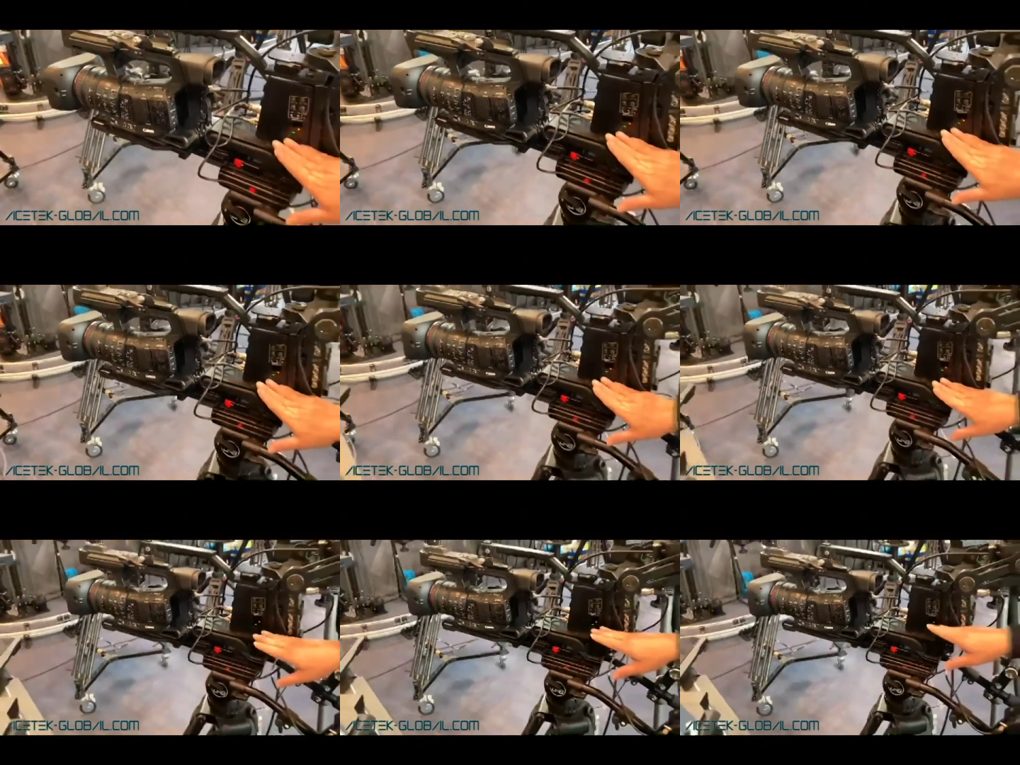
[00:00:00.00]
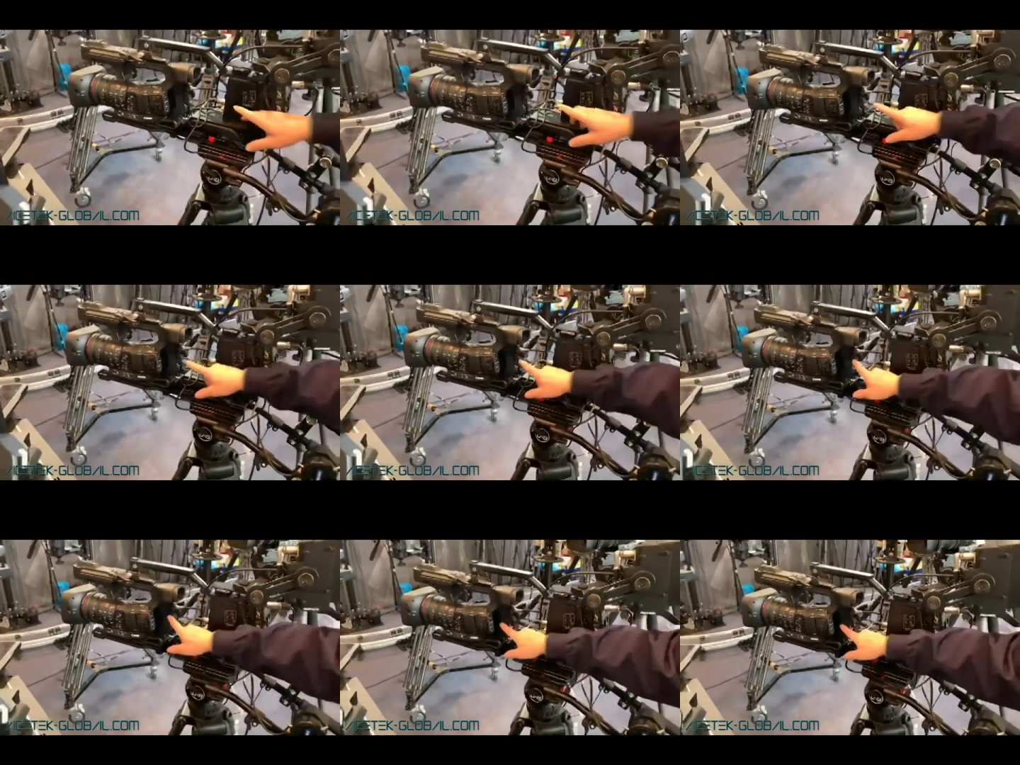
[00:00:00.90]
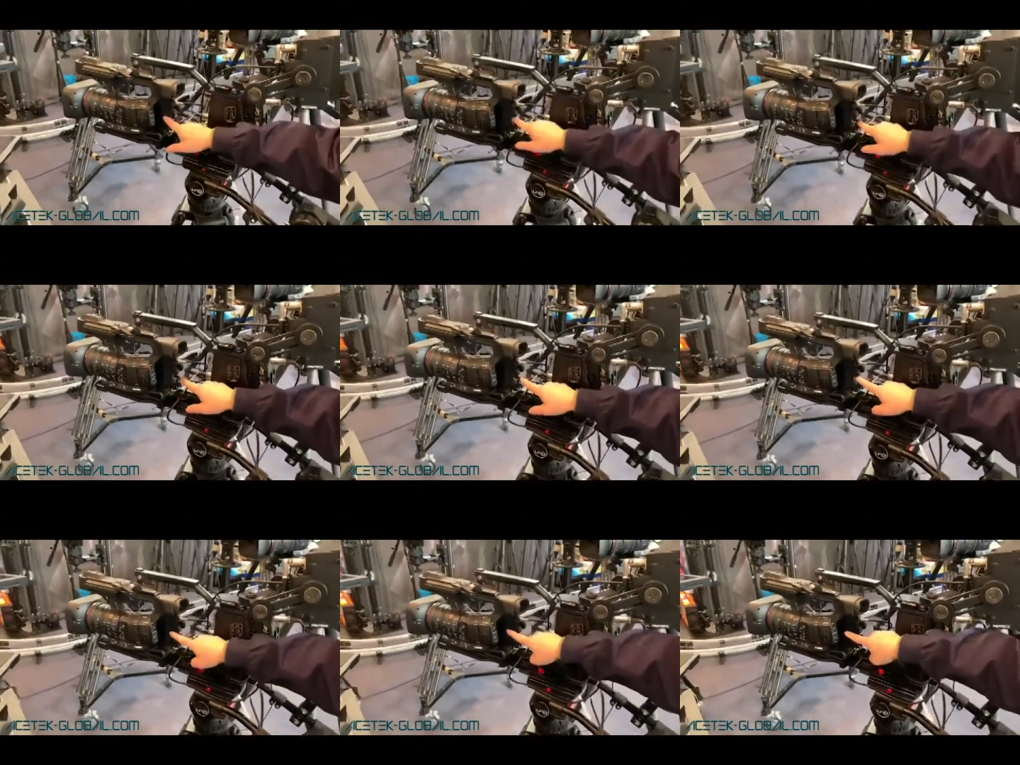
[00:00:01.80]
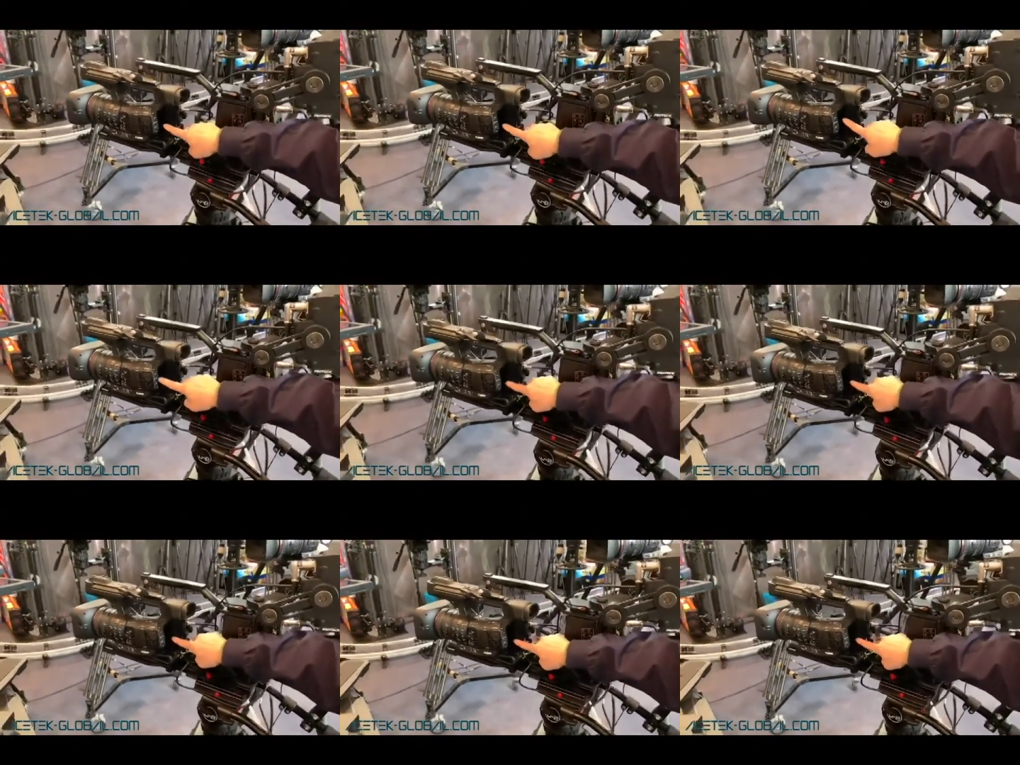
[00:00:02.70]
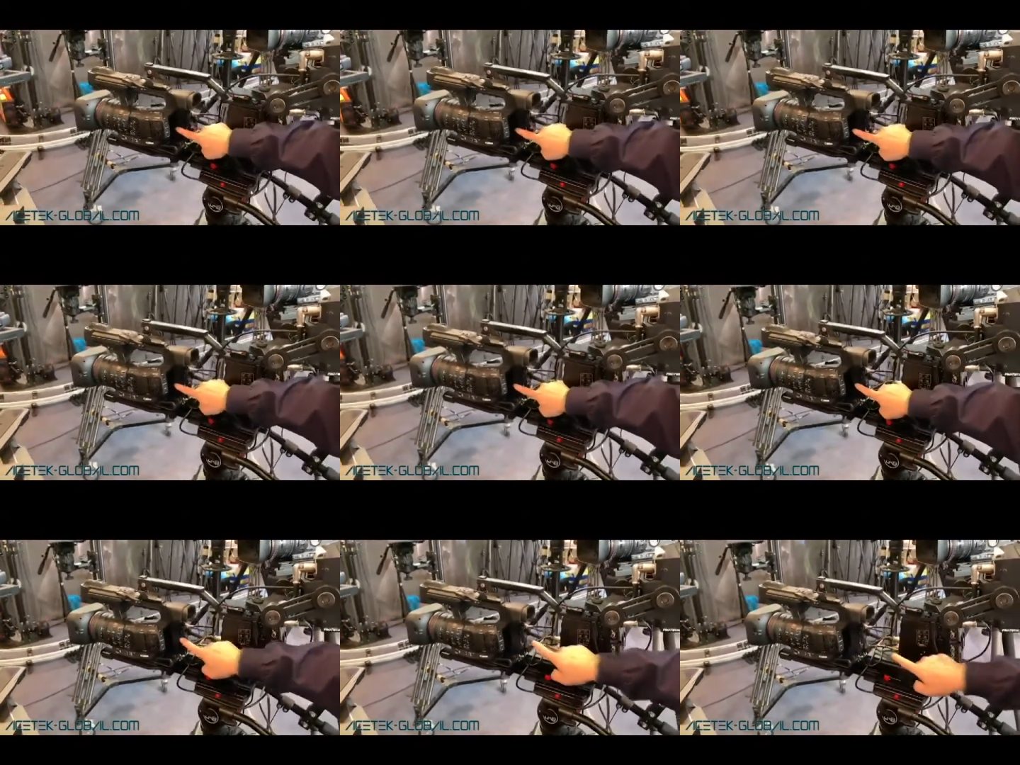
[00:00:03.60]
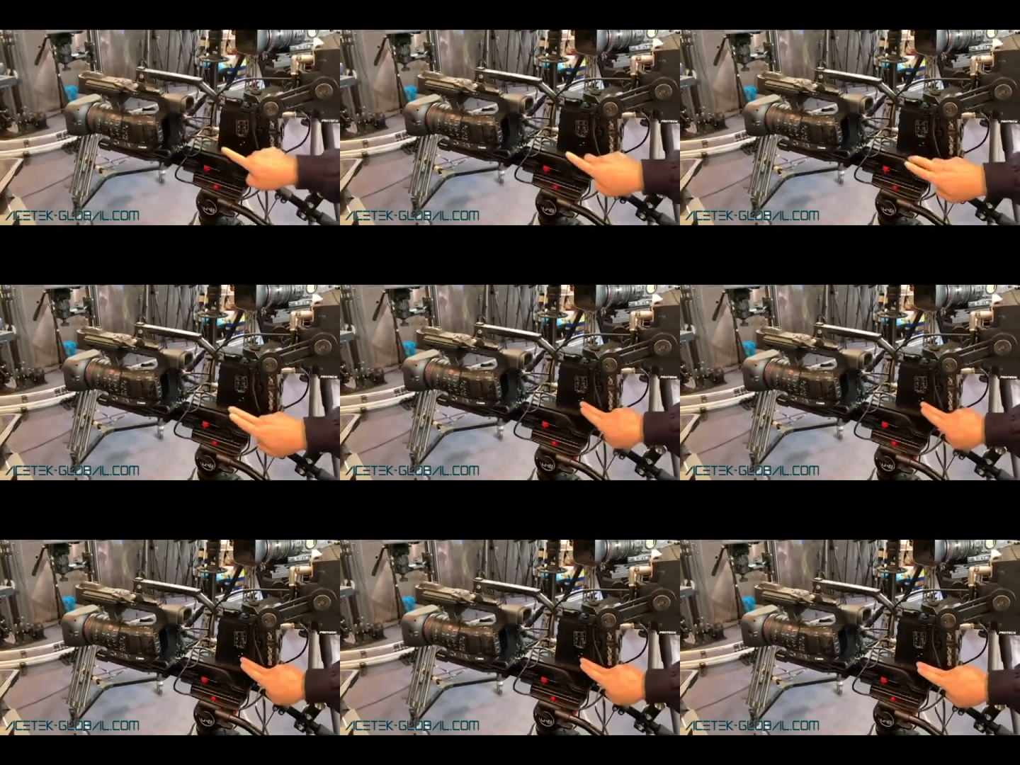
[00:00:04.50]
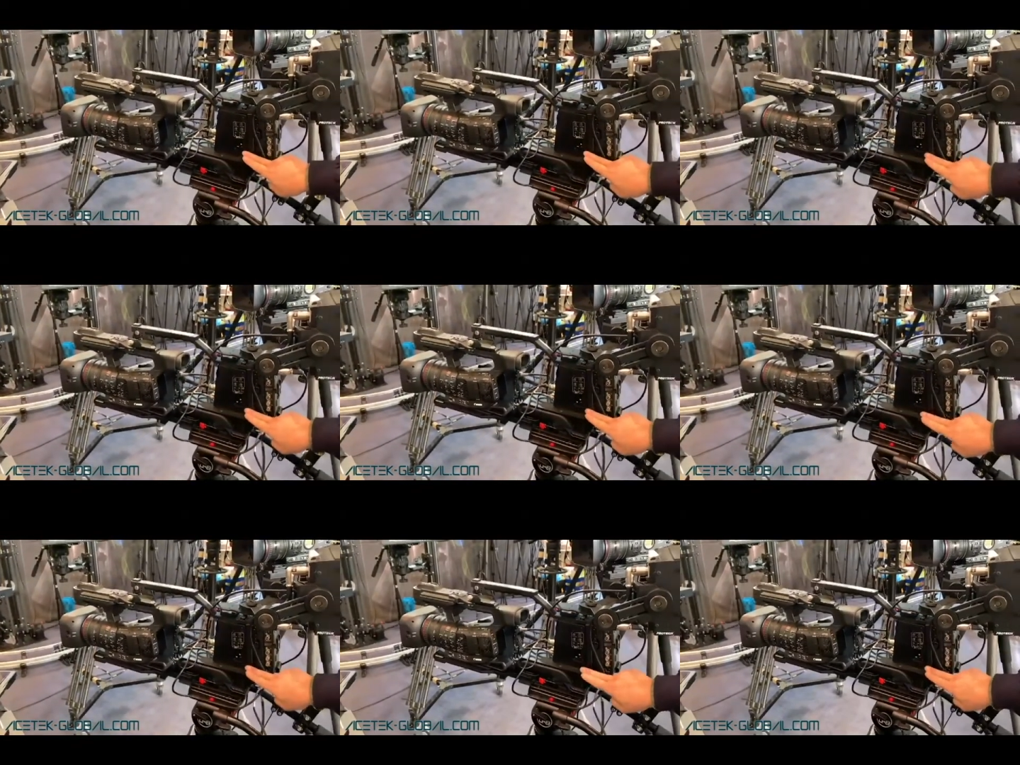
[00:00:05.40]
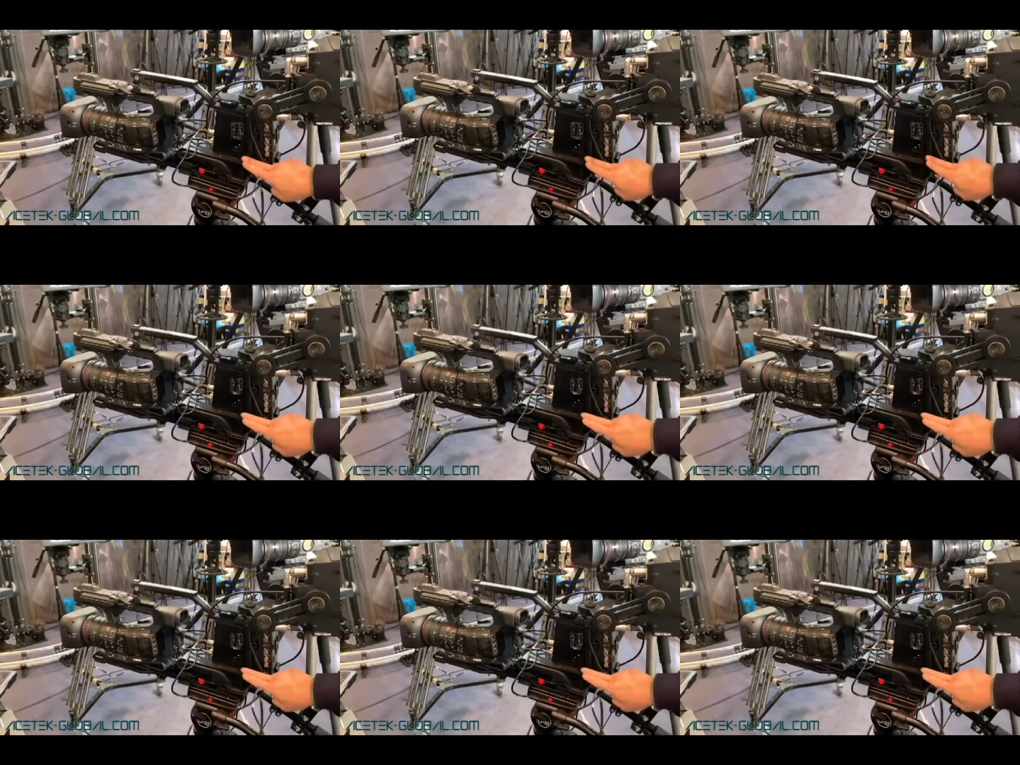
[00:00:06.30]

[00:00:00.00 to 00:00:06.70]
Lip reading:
[unreadable: no face in view]